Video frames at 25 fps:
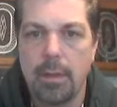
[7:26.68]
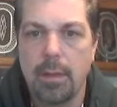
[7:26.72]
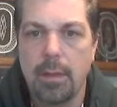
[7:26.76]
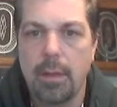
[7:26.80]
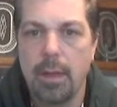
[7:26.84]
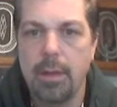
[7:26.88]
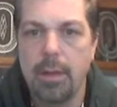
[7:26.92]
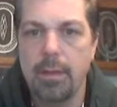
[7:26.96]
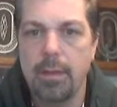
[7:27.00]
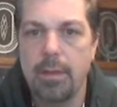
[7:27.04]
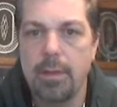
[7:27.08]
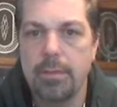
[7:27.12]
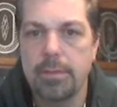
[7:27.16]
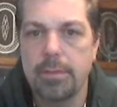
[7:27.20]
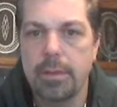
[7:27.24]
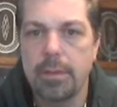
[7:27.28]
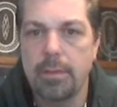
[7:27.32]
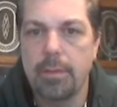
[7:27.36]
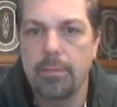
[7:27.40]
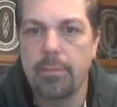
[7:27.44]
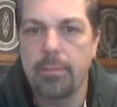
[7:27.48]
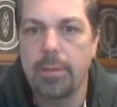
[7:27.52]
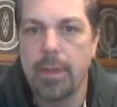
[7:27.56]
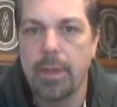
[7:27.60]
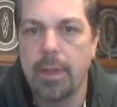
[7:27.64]
I use
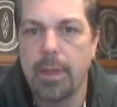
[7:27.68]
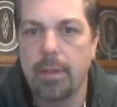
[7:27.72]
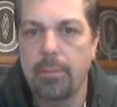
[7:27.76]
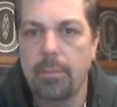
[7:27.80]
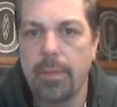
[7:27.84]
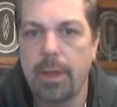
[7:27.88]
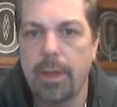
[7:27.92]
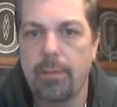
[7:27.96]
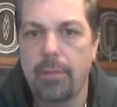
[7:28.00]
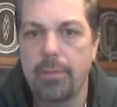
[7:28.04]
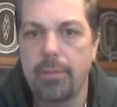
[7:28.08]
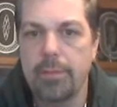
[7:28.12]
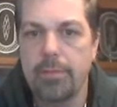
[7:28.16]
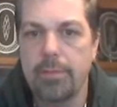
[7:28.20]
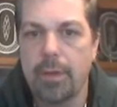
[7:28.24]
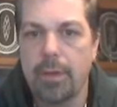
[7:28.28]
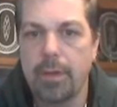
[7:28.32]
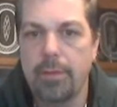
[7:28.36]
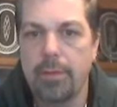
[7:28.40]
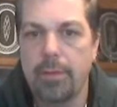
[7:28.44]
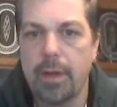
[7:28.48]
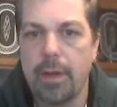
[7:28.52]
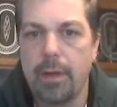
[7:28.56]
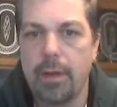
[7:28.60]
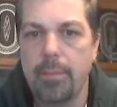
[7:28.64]
a thing above it, so
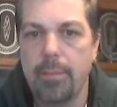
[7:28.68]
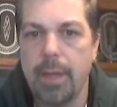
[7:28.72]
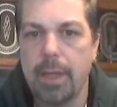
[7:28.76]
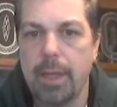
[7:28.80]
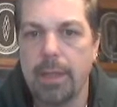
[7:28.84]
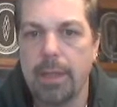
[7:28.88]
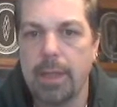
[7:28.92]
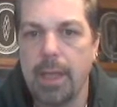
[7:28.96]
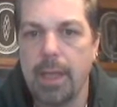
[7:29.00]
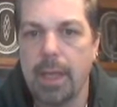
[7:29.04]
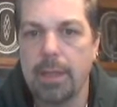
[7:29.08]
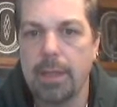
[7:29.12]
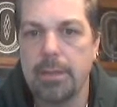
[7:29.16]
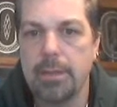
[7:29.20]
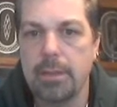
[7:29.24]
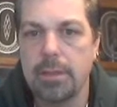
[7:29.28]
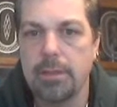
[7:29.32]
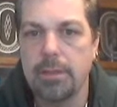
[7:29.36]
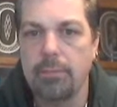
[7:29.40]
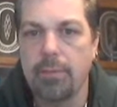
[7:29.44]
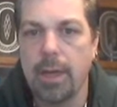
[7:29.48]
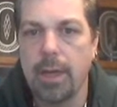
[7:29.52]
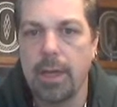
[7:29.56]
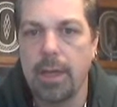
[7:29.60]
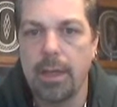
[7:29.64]
I try to make the
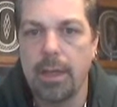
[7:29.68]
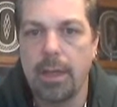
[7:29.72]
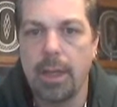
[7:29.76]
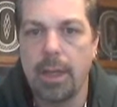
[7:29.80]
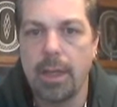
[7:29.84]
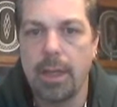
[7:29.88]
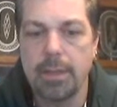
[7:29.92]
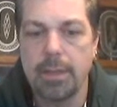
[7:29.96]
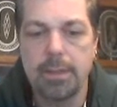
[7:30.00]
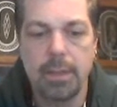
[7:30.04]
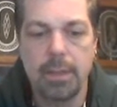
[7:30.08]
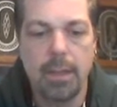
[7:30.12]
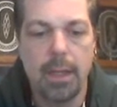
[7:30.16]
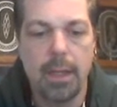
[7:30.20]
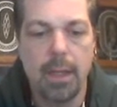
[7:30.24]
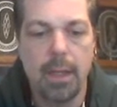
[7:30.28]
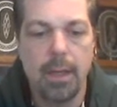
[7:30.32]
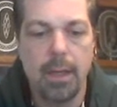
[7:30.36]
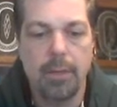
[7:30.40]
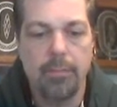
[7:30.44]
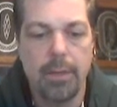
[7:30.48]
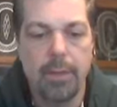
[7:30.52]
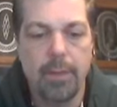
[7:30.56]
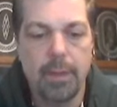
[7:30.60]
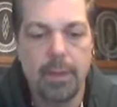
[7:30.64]
X's right next to
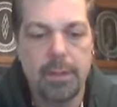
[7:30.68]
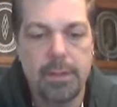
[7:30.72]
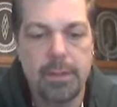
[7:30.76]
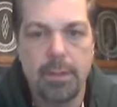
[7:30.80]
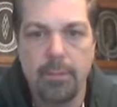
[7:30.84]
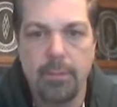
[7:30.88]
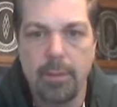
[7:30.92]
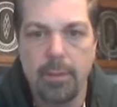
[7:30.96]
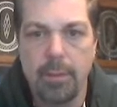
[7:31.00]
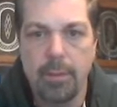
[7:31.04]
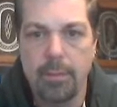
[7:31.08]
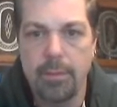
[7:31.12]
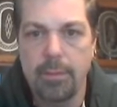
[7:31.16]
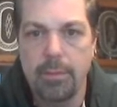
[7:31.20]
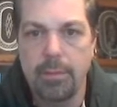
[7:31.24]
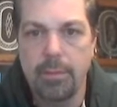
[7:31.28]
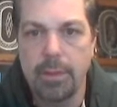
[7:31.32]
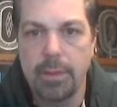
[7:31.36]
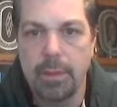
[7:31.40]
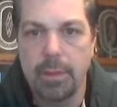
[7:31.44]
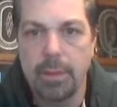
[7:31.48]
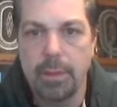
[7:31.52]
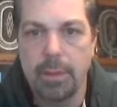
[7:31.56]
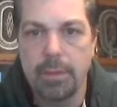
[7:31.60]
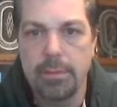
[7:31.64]
that, if you can see what I'm
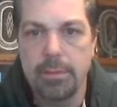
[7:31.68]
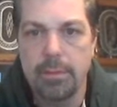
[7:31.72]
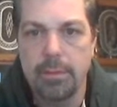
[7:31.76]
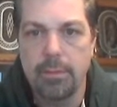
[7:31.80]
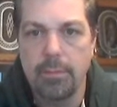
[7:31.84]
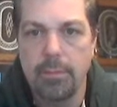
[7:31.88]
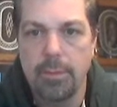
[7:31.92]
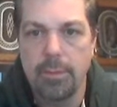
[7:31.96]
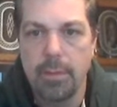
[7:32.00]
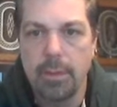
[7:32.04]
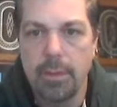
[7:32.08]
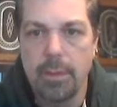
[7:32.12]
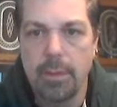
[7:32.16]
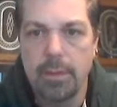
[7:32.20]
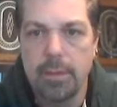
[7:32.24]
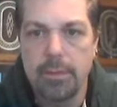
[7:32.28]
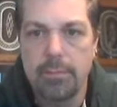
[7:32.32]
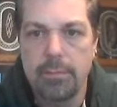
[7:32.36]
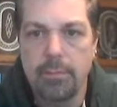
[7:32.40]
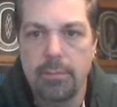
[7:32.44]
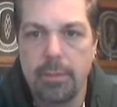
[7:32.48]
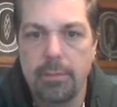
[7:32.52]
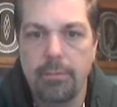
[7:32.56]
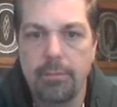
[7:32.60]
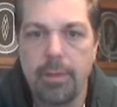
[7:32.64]
doing there. So
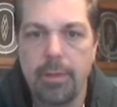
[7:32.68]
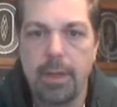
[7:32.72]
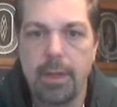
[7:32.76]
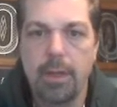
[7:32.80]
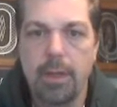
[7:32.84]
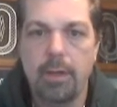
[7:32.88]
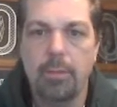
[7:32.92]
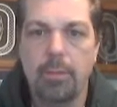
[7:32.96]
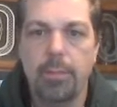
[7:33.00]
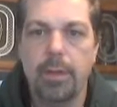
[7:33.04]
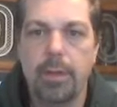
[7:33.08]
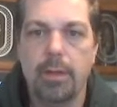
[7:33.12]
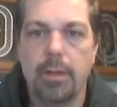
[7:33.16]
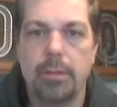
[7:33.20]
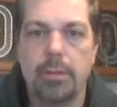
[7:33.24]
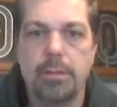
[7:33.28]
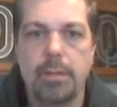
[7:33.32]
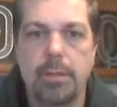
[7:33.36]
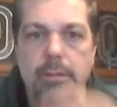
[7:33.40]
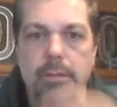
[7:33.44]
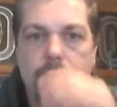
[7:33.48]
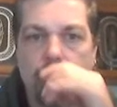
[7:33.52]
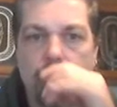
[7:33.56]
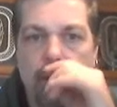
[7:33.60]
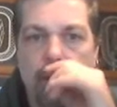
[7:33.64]
when the video appears,
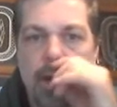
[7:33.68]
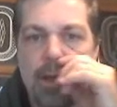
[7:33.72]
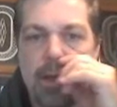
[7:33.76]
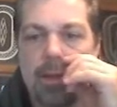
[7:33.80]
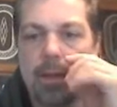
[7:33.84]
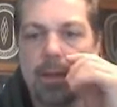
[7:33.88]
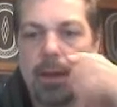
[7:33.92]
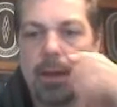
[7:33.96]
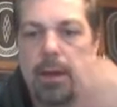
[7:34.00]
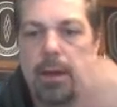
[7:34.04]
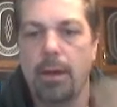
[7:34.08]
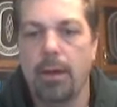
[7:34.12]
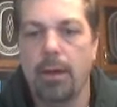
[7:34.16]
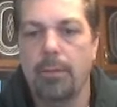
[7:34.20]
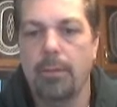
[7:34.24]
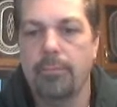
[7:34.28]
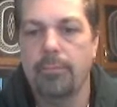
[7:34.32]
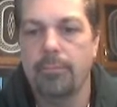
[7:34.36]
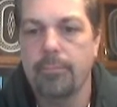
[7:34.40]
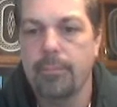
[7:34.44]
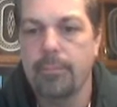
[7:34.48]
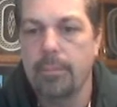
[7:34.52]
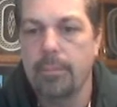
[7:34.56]
it's right there.